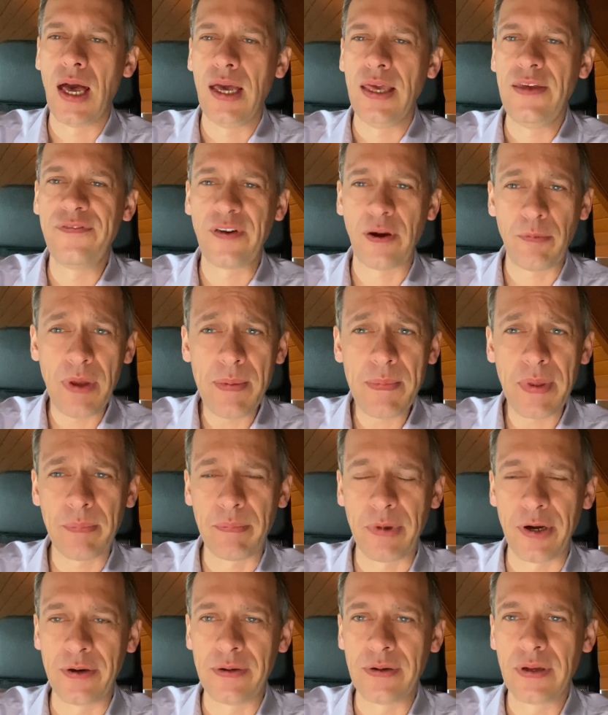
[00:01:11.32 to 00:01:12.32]
If I
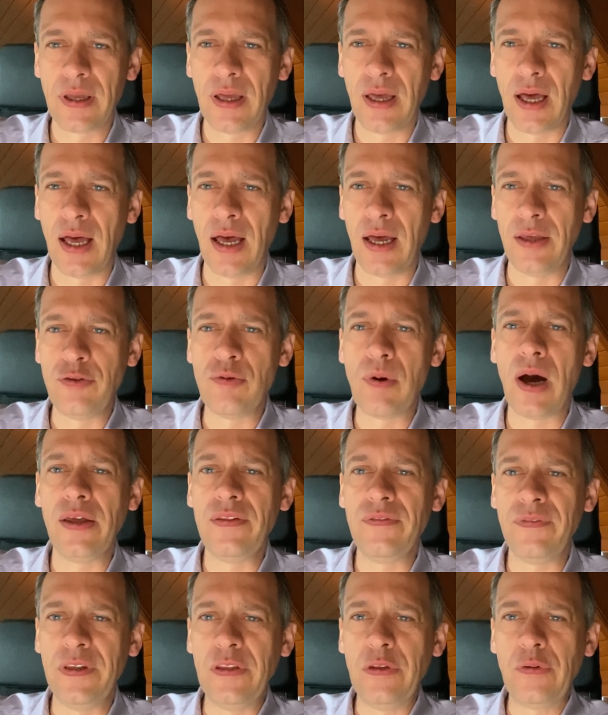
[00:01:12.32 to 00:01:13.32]
remember, you are
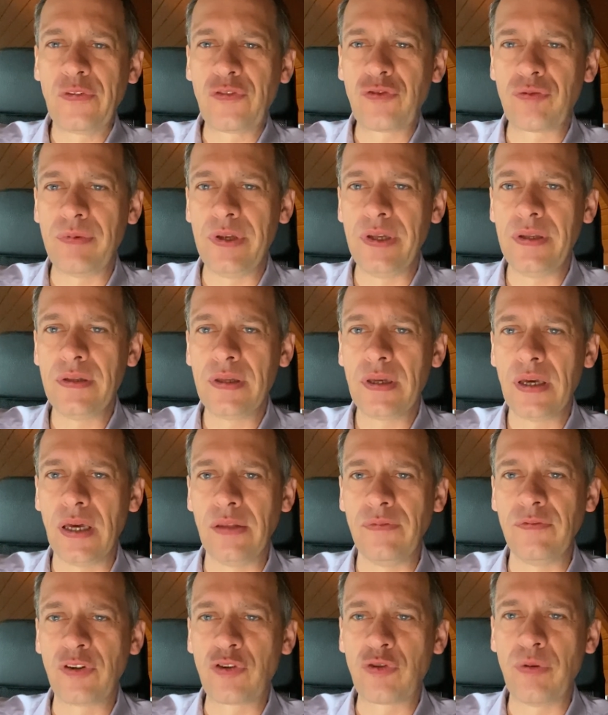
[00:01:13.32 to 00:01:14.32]
in the industry
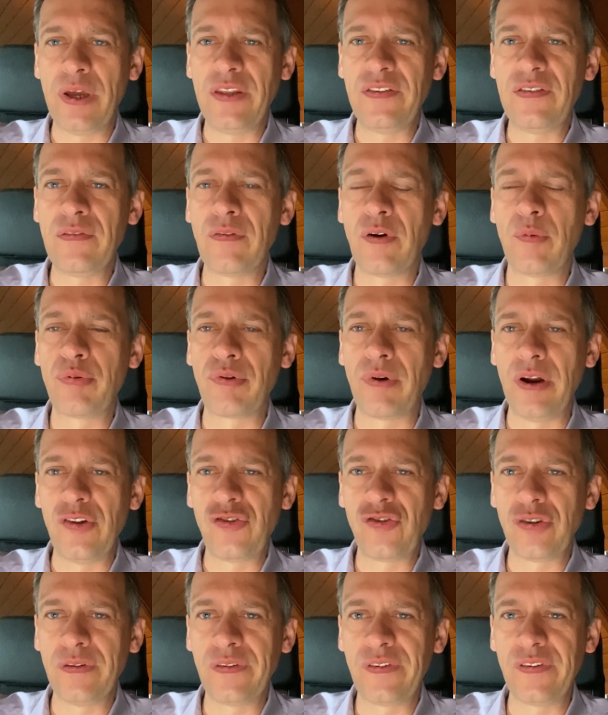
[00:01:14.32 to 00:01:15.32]
and the creative
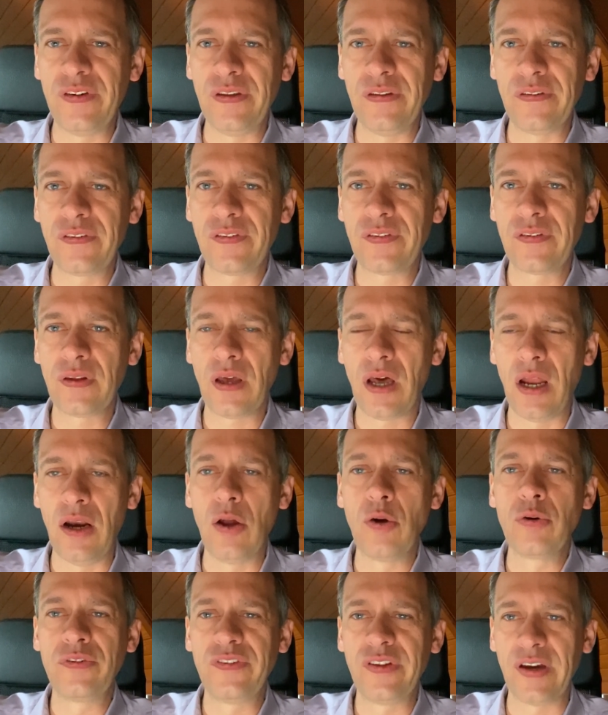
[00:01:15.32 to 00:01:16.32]
operations since a
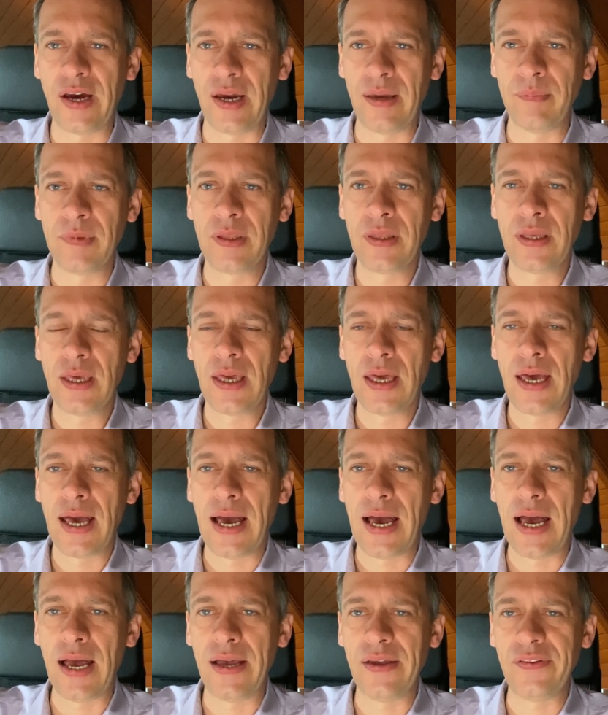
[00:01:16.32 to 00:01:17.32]
long time
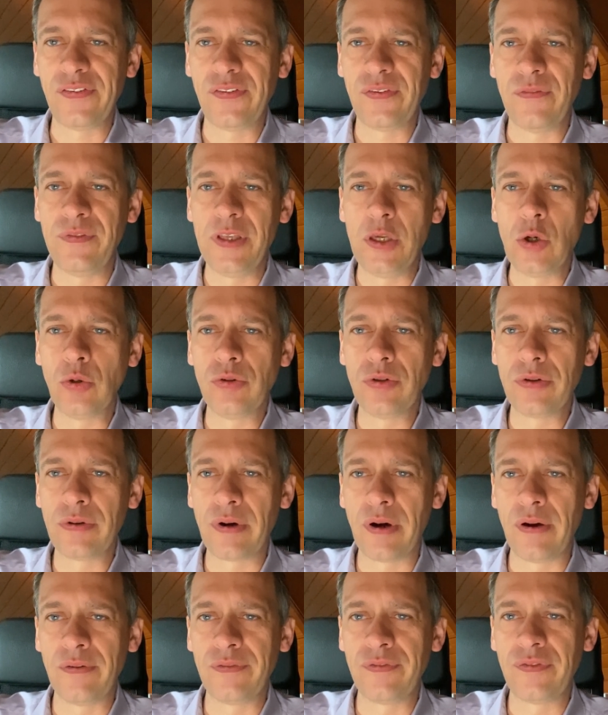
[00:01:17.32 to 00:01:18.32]
as the
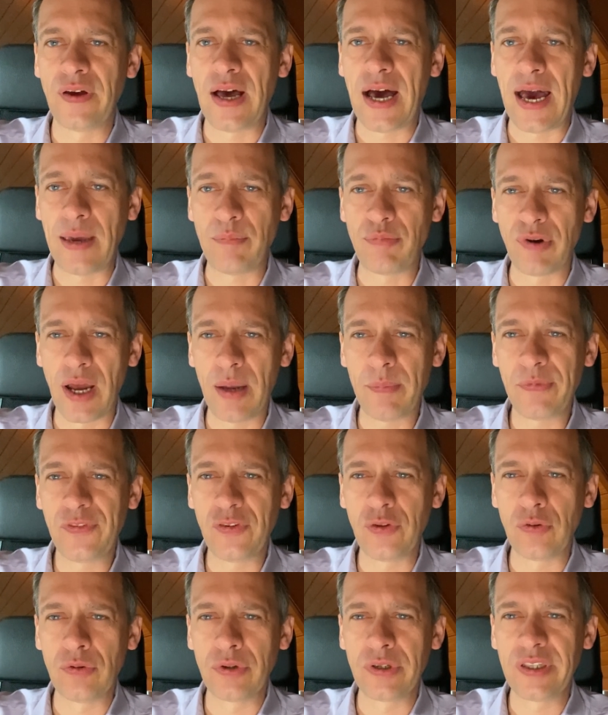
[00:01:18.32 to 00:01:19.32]
owner of iBrams.
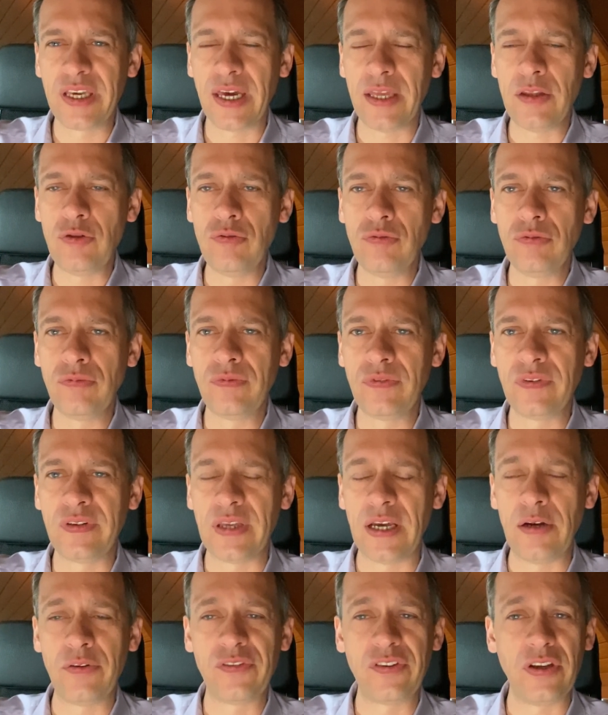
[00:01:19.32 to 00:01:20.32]
So can you
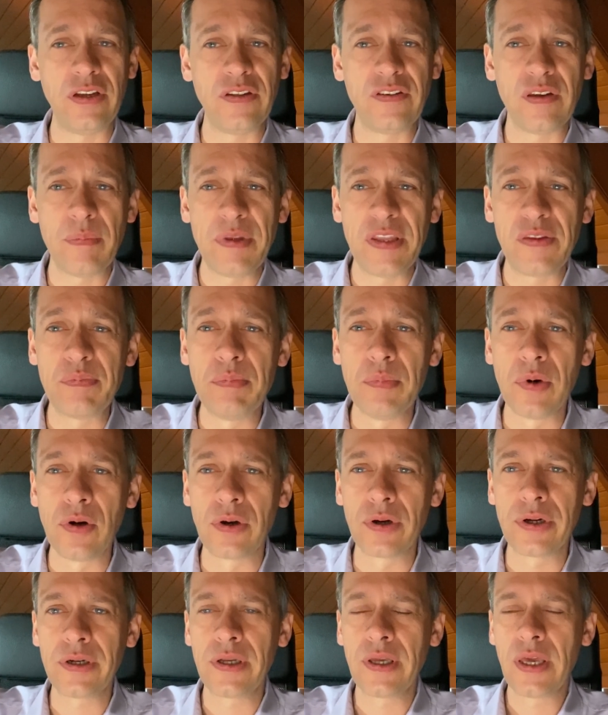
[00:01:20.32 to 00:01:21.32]
tell us a little bit
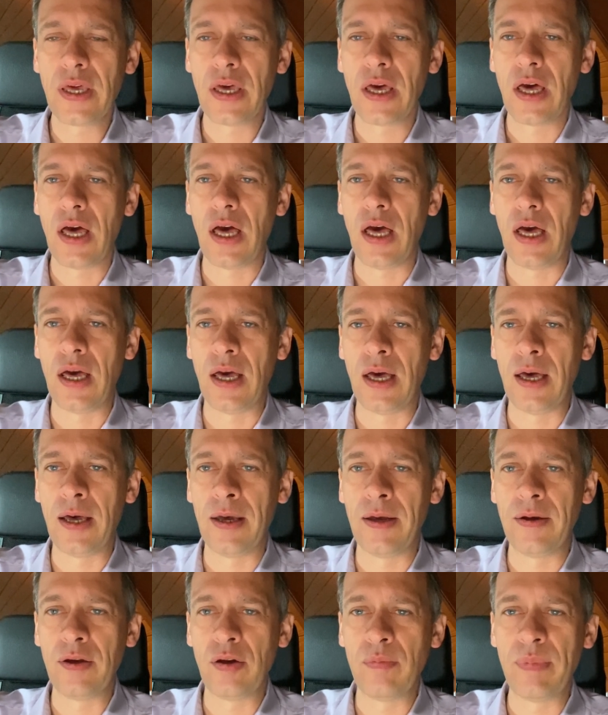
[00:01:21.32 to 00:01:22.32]
more
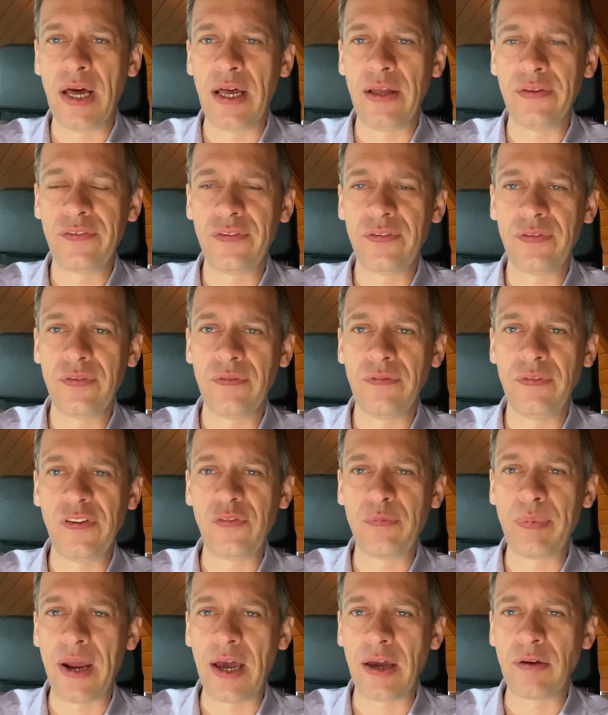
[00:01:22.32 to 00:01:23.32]
about
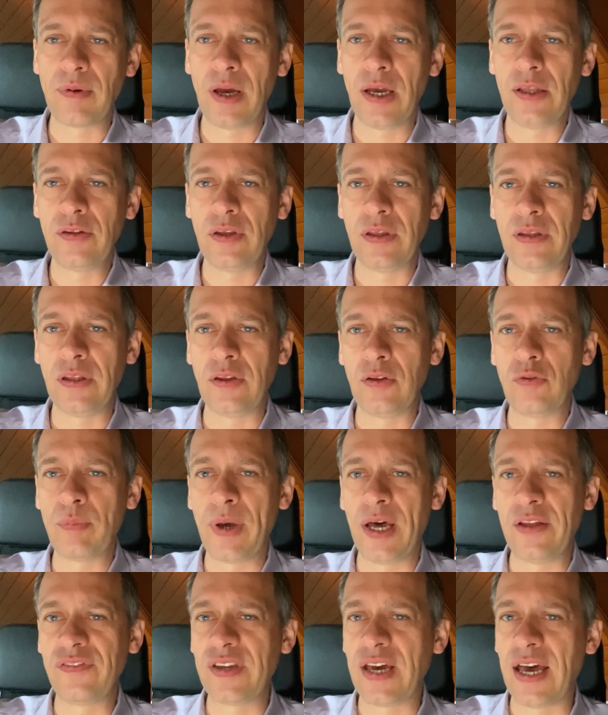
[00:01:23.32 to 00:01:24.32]
this background and
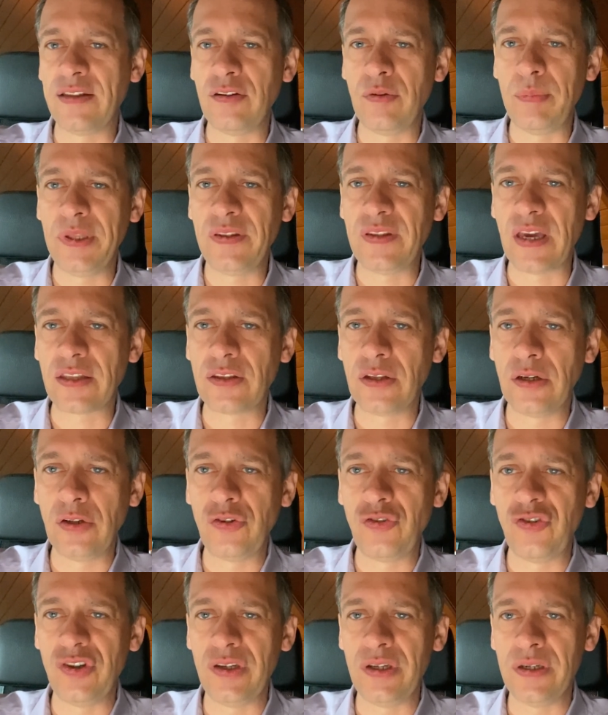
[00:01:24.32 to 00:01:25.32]
about Adobe
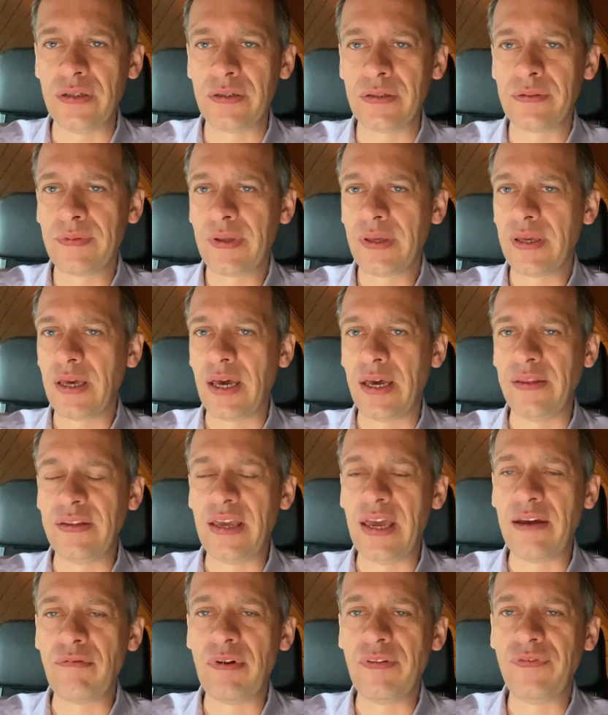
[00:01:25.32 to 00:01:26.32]
technology and
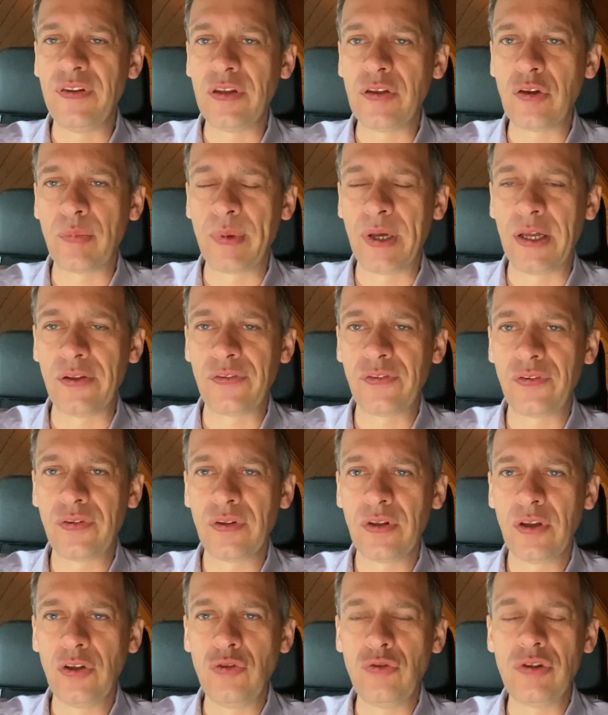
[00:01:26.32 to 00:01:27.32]
everything about
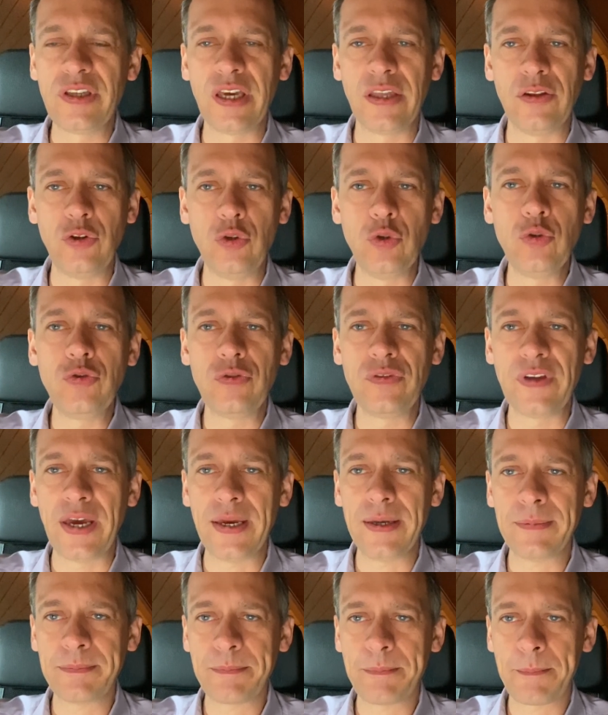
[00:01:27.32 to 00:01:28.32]
you can do
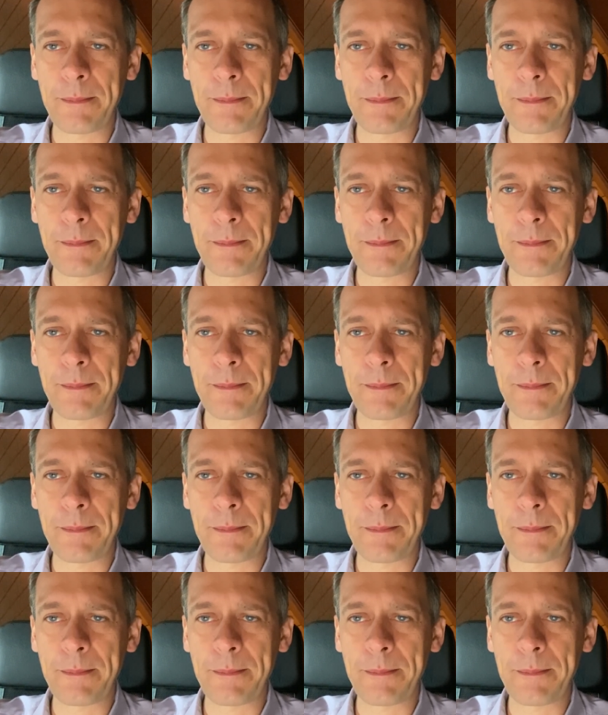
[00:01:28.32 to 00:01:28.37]
today?